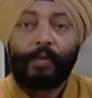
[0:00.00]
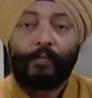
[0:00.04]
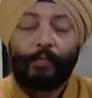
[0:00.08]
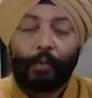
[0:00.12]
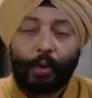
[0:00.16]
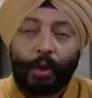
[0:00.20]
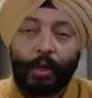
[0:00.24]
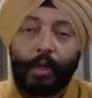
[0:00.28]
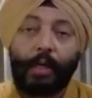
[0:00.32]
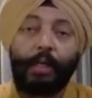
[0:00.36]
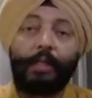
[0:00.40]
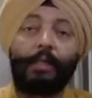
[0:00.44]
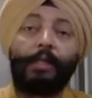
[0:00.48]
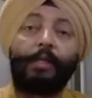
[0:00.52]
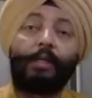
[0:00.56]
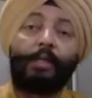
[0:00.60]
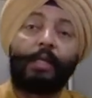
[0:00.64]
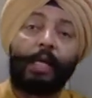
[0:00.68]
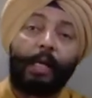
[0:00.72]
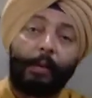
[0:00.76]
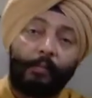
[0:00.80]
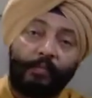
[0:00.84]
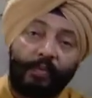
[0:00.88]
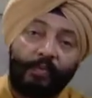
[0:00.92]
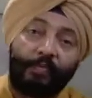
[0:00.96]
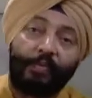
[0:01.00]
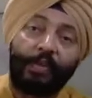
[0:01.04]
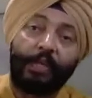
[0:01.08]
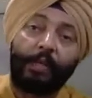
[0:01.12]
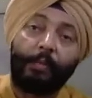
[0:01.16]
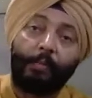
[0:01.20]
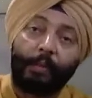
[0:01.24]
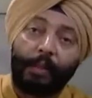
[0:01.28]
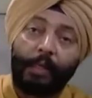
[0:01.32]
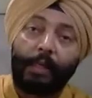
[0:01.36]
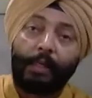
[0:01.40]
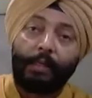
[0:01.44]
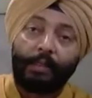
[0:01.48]
for another 10-15
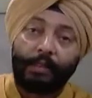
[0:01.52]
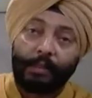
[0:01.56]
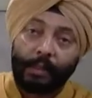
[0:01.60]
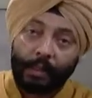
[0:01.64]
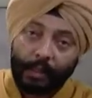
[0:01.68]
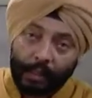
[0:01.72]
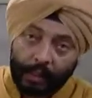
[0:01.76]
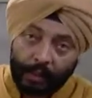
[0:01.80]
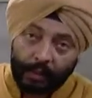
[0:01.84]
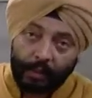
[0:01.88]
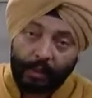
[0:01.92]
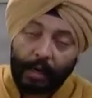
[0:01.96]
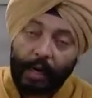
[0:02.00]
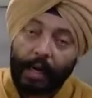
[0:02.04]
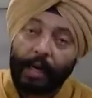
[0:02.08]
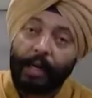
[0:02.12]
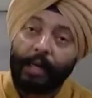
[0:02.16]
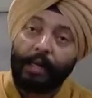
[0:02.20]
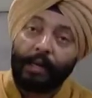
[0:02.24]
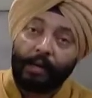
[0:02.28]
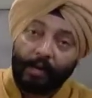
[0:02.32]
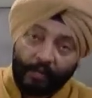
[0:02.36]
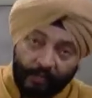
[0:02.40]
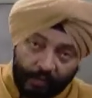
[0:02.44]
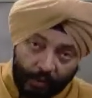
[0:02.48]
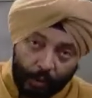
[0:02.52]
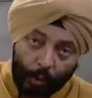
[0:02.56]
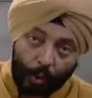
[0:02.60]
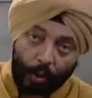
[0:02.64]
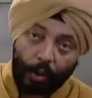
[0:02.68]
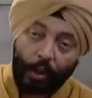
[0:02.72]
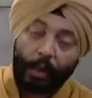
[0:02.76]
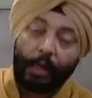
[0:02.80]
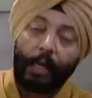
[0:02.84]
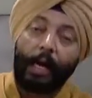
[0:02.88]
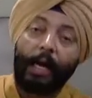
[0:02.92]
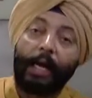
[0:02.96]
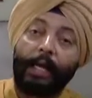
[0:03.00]
minutes dry. If at
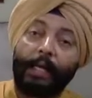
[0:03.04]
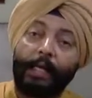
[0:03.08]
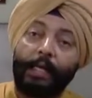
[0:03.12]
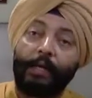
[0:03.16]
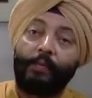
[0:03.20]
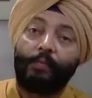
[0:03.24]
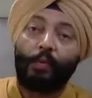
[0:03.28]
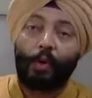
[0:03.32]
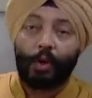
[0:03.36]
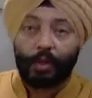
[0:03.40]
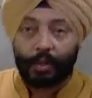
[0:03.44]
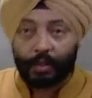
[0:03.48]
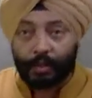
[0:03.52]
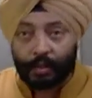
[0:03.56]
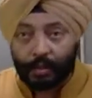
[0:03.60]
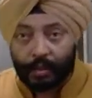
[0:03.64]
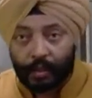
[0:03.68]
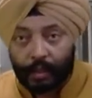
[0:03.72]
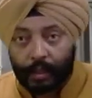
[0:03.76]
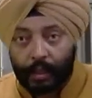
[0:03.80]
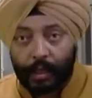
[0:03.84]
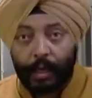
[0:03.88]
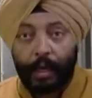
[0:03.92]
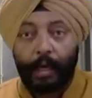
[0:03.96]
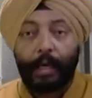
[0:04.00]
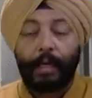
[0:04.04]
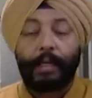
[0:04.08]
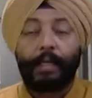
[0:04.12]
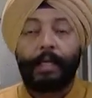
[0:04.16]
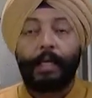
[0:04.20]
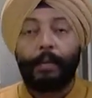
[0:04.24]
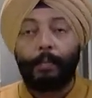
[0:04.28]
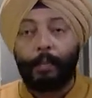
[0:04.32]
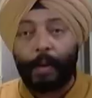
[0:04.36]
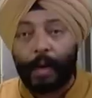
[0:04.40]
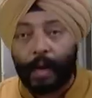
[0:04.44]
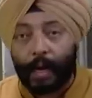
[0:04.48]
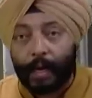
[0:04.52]
all I need water, I will
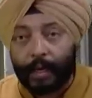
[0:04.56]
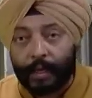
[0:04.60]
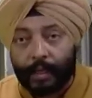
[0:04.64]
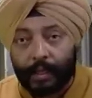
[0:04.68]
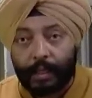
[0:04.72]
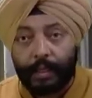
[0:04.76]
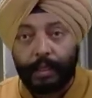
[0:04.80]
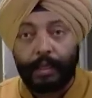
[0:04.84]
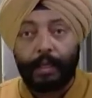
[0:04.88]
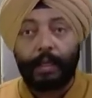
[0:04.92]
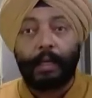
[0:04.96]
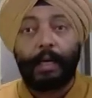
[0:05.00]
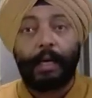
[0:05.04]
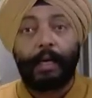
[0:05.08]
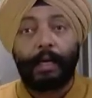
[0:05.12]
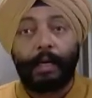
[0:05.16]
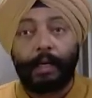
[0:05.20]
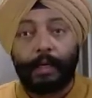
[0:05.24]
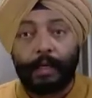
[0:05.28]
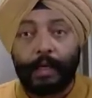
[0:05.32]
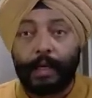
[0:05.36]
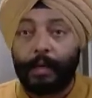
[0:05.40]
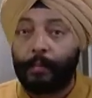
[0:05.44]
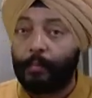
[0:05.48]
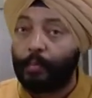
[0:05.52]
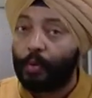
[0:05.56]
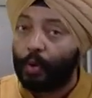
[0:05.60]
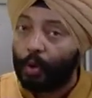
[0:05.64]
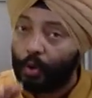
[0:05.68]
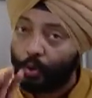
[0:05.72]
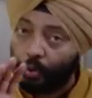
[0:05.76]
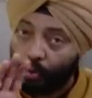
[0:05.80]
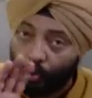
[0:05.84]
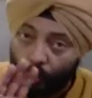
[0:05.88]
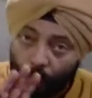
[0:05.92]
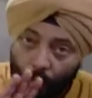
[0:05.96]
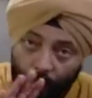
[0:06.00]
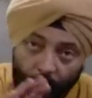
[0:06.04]
keep adding little at a time,
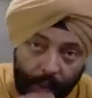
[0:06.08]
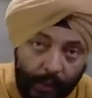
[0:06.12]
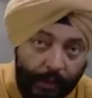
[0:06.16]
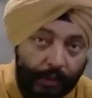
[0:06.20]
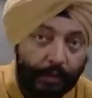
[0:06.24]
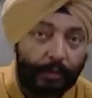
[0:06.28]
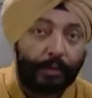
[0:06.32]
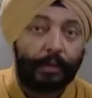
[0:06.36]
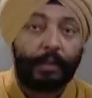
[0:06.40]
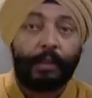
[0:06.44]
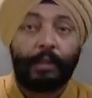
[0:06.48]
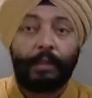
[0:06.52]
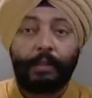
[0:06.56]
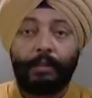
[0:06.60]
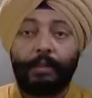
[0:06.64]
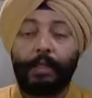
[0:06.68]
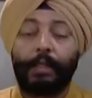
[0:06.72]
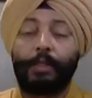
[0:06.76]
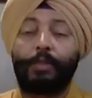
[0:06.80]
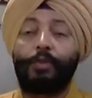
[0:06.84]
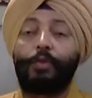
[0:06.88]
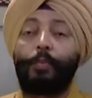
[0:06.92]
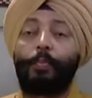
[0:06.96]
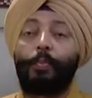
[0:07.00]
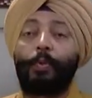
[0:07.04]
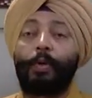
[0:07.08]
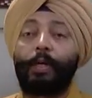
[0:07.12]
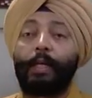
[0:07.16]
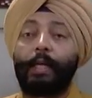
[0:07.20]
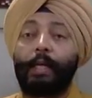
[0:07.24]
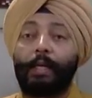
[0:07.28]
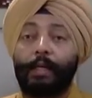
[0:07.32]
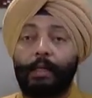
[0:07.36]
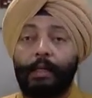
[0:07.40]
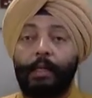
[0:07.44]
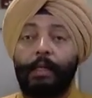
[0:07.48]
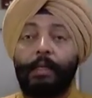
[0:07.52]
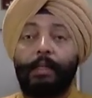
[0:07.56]
not too much, just to
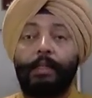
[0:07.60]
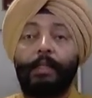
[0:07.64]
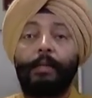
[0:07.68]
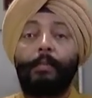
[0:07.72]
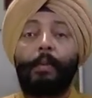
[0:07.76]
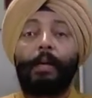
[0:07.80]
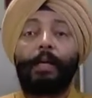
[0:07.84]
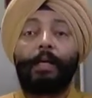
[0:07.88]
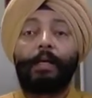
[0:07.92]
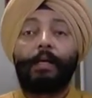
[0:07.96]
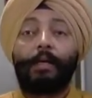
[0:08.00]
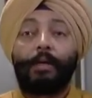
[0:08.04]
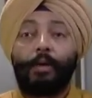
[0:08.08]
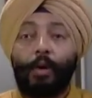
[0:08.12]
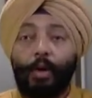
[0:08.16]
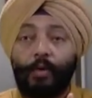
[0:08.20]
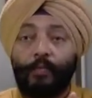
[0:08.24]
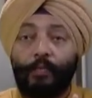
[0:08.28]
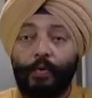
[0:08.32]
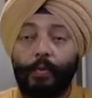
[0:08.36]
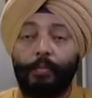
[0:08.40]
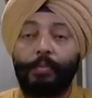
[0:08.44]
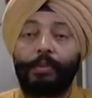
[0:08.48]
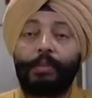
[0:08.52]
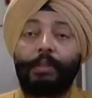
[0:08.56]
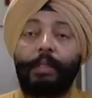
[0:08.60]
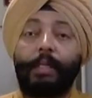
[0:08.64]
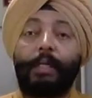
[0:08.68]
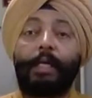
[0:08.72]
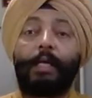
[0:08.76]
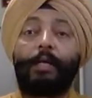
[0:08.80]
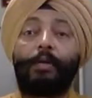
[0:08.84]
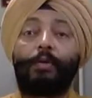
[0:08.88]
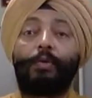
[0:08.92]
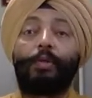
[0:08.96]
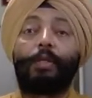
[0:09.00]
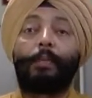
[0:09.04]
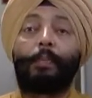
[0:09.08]
protect the mutton not from
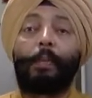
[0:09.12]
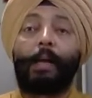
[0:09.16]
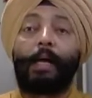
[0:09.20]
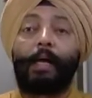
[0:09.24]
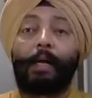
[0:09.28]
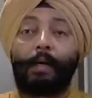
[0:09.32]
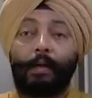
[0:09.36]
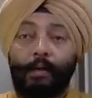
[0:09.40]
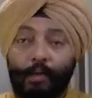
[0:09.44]
sticking to the pan.